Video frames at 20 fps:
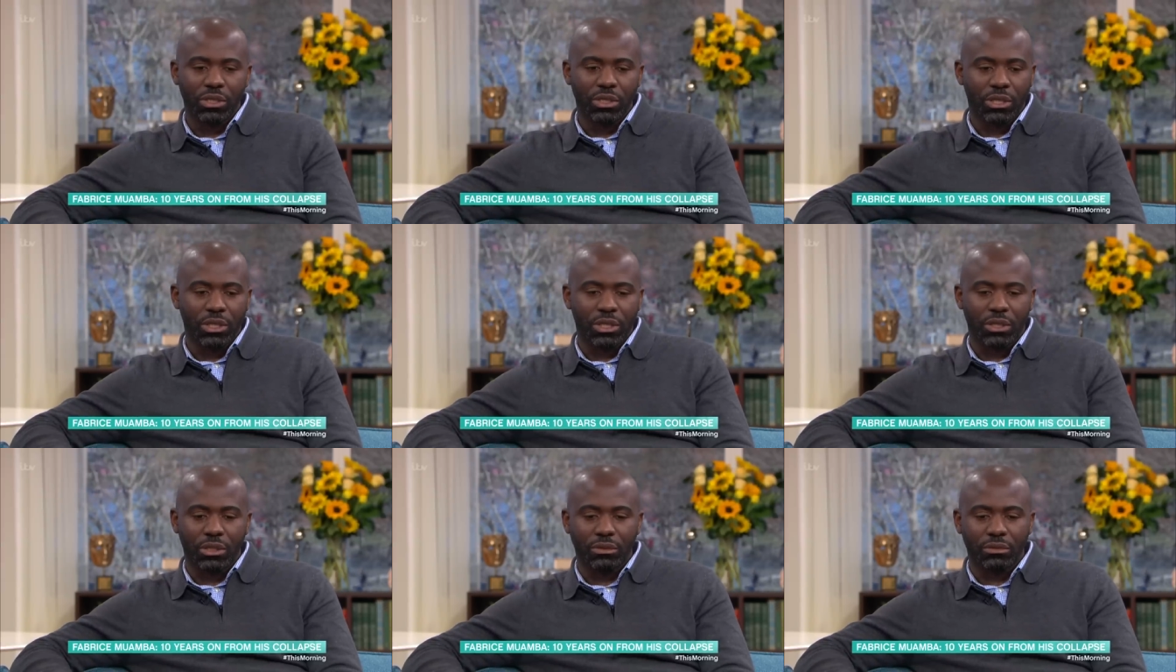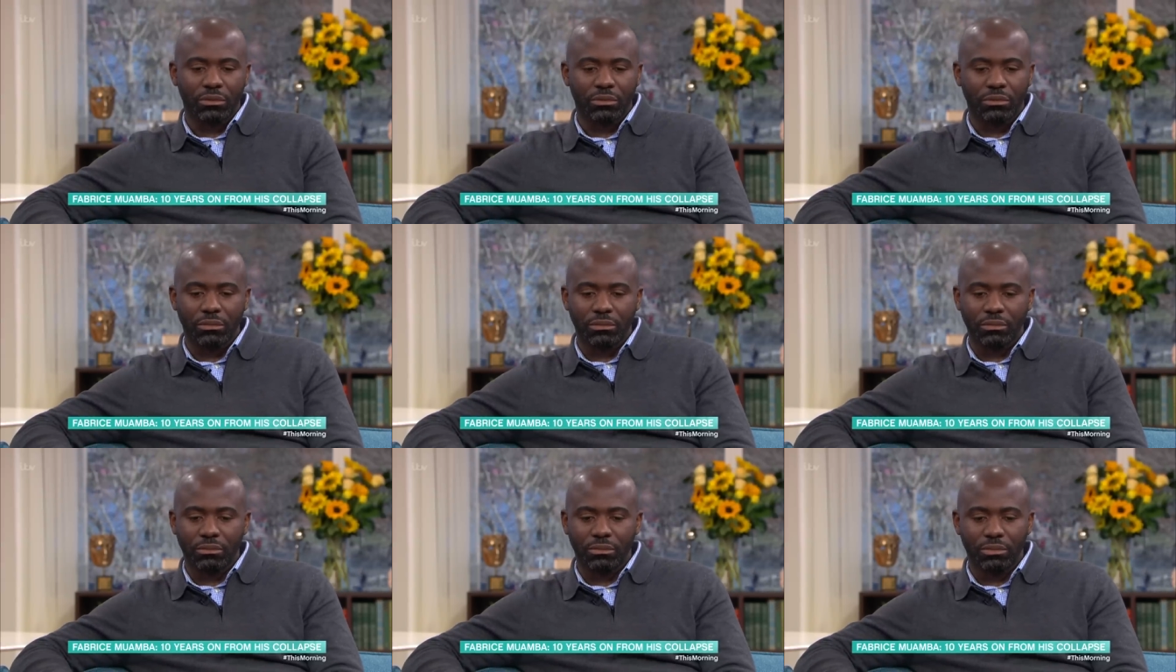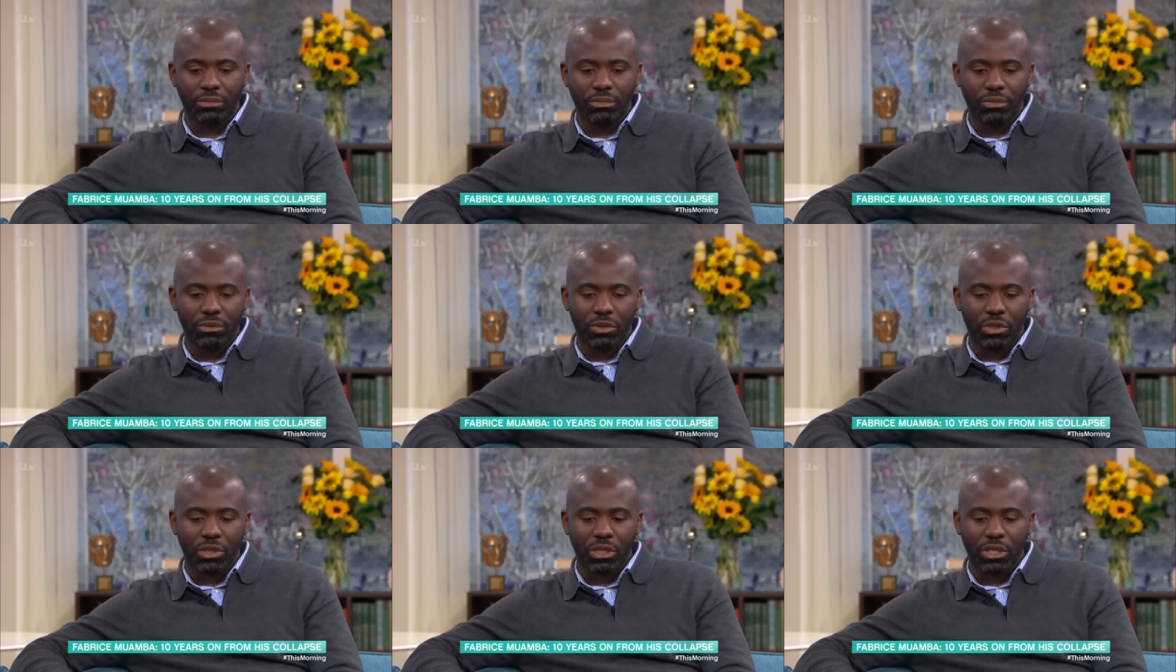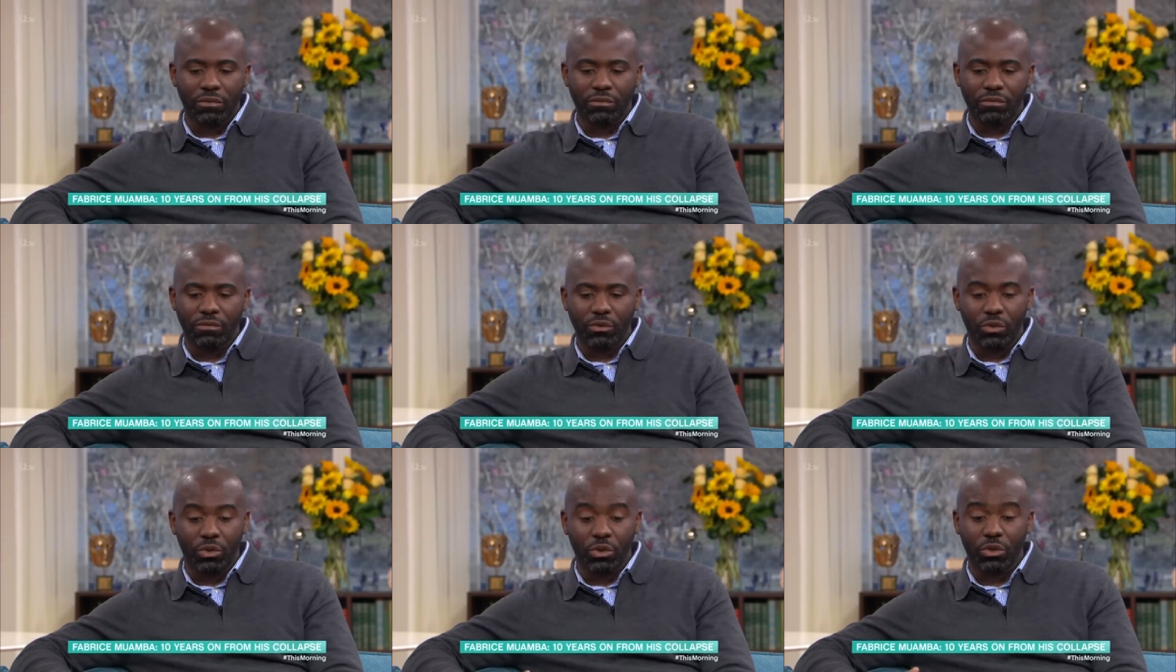um, looking up,
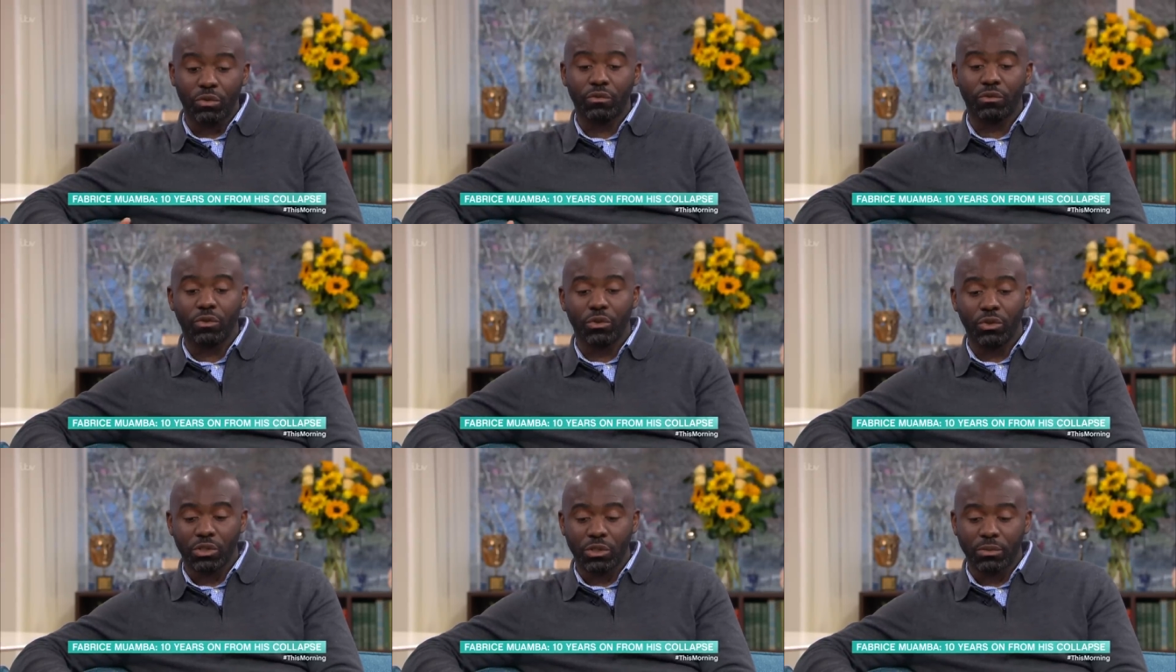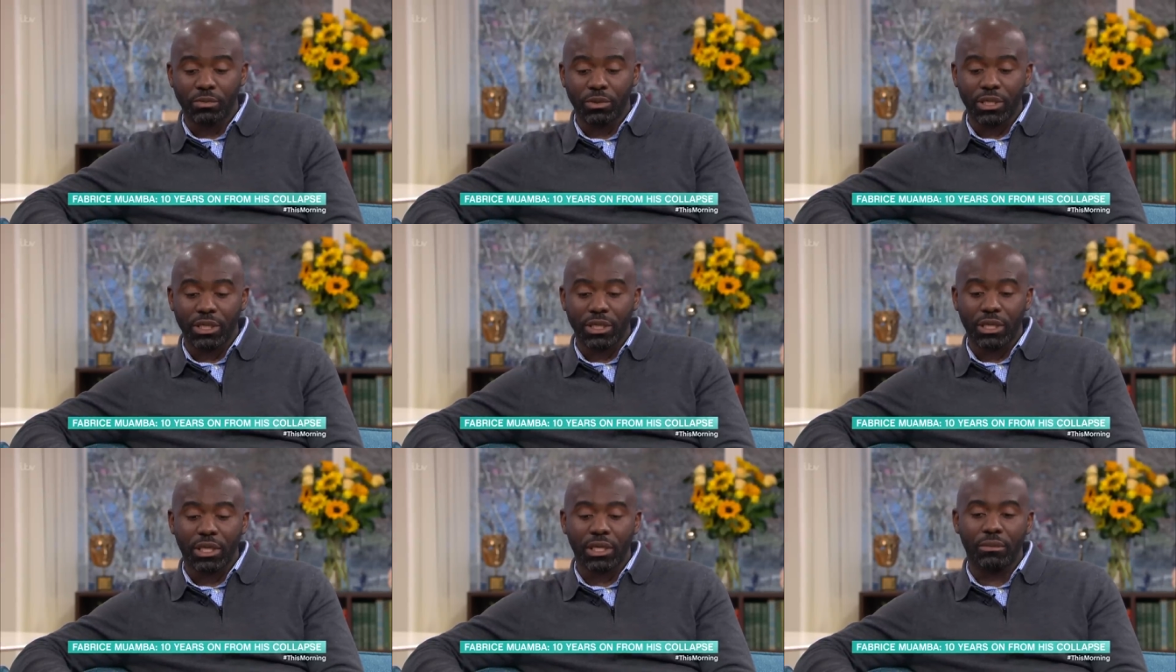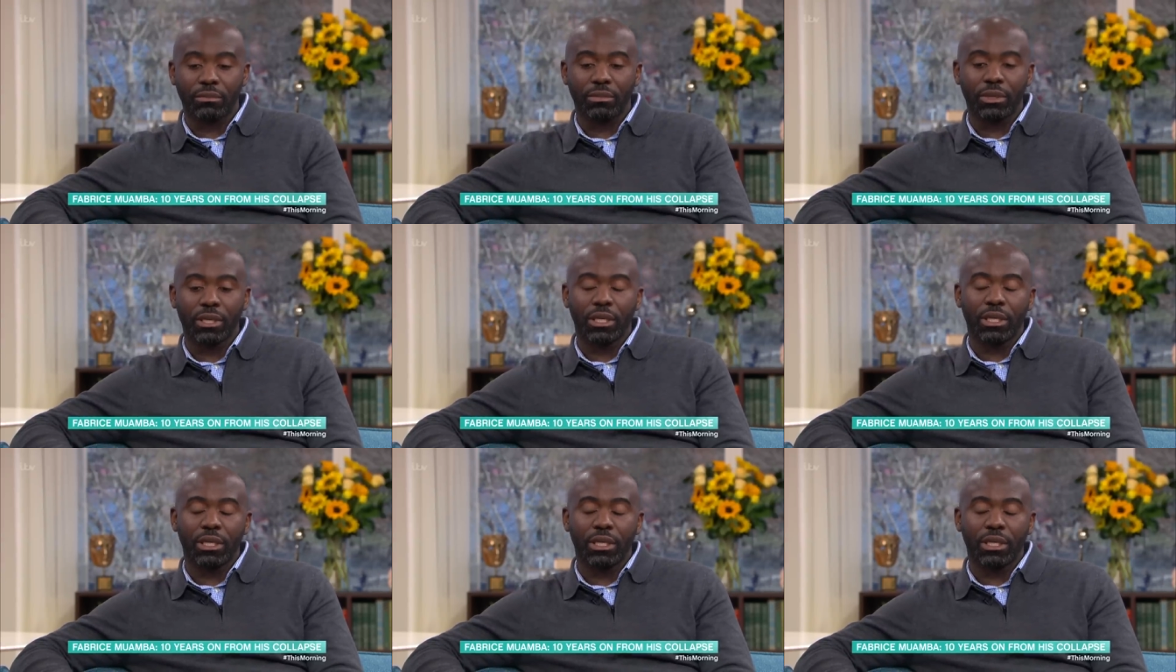for, looking forward to play the game,